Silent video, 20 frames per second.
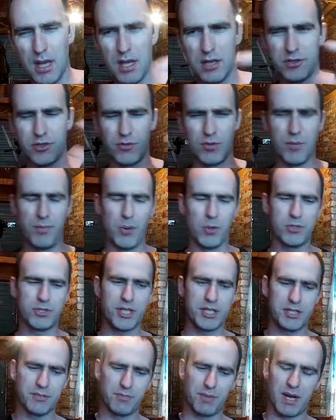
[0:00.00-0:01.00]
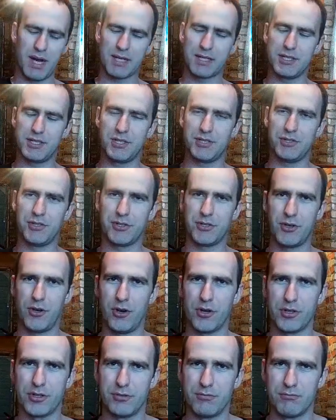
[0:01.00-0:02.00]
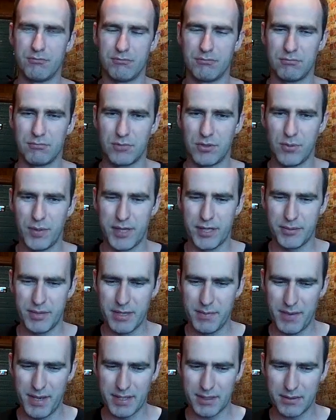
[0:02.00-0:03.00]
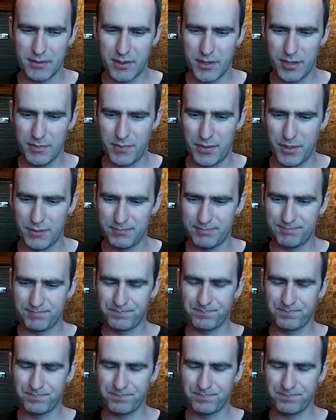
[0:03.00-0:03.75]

So a postage and packaging, you're talking quite a wee bit there, but